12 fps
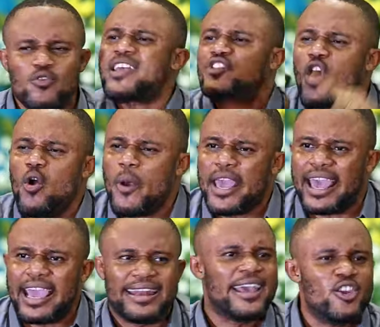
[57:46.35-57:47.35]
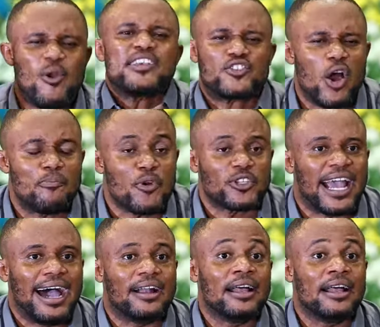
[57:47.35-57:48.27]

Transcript: You are so wicked. You are so brutal.